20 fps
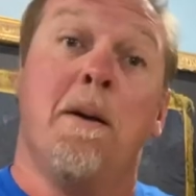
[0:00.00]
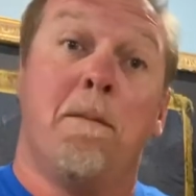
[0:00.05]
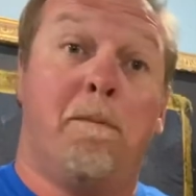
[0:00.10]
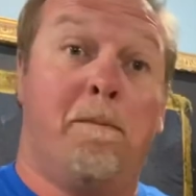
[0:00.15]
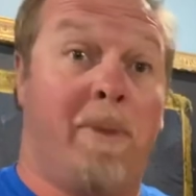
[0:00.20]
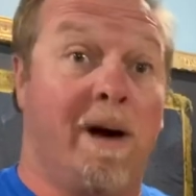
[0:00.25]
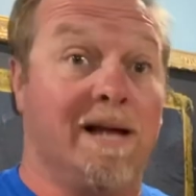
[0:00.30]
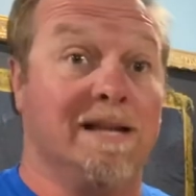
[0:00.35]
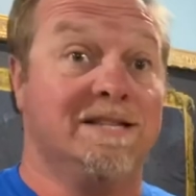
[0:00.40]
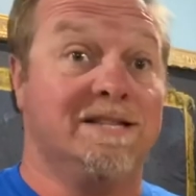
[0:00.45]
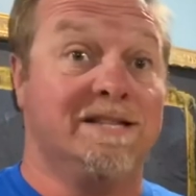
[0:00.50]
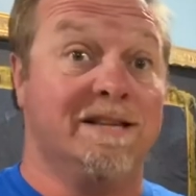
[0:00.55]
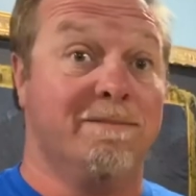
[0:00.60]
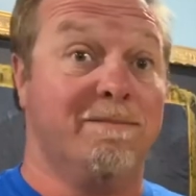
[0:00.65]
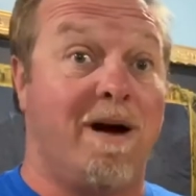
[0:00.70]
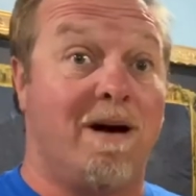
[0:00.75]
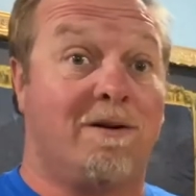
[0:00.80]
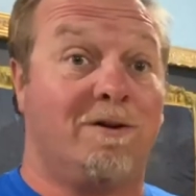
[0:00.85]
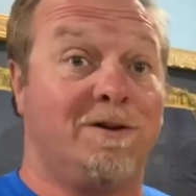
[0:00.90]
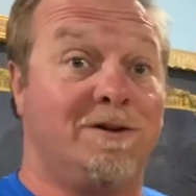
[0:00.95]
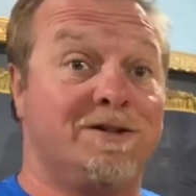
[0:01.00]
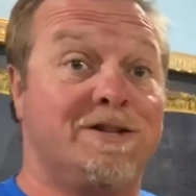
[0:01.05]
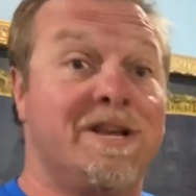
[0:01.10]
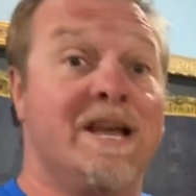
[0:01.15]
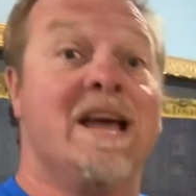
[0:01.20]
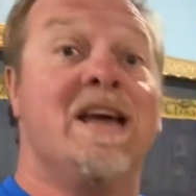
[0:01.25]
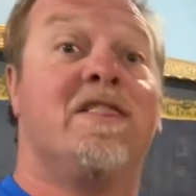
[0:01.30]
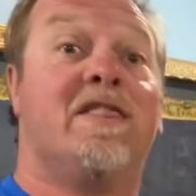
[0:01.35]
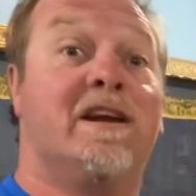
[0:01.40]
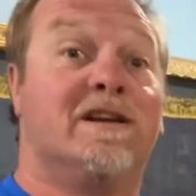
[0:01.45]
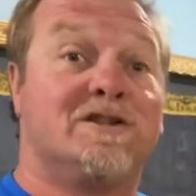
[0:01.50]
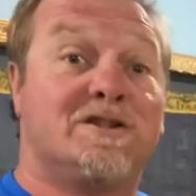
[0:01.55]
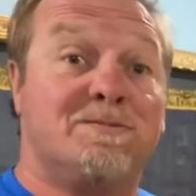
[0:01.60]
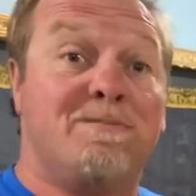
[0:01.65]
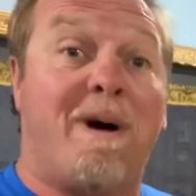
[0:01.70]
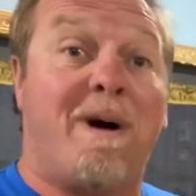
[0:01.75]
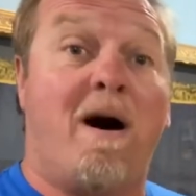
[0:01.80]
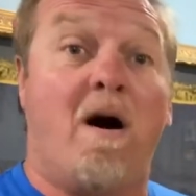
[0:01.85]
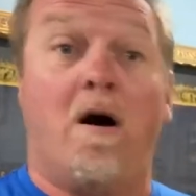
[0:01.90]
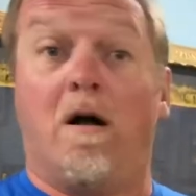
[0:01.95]
buttons and buckles, they're
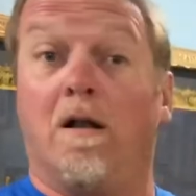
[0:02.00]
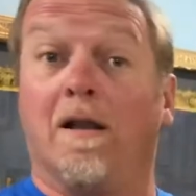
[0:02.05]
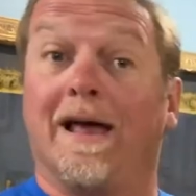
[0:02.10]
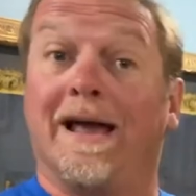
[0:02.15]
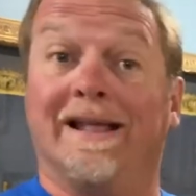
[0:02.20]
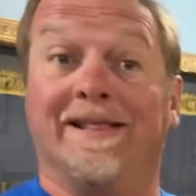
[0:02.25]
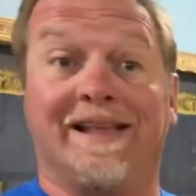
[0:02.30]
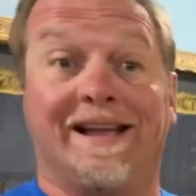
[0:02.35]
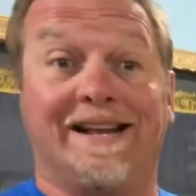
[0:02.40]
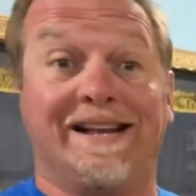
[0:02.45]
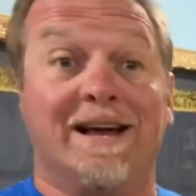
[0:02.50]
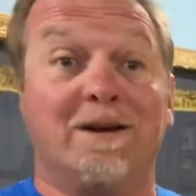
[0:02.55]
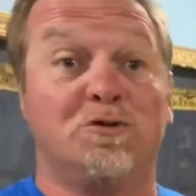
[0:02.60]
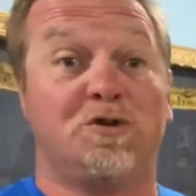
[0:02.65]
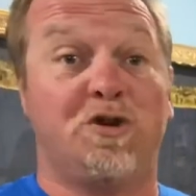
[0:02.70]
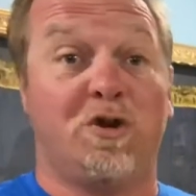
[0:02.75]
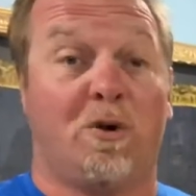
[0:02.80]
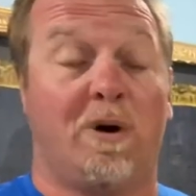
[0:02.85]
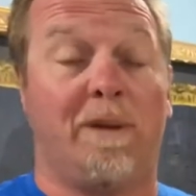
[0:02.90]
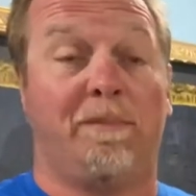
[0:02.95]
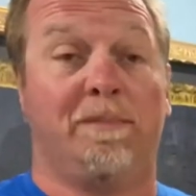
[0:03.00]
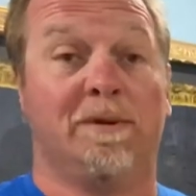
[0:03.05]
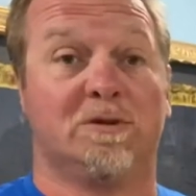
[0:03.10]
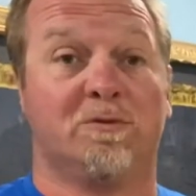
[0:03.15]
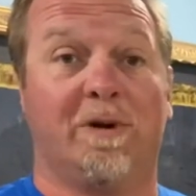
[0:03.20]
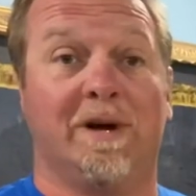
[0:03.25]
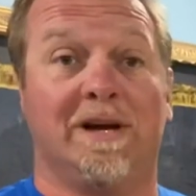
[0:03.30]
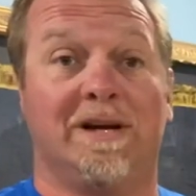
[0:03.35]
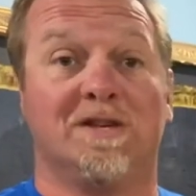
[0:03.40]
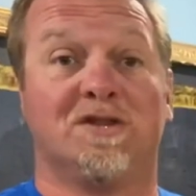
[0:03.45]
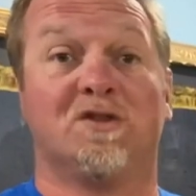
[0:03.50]
small and they don't show up as well.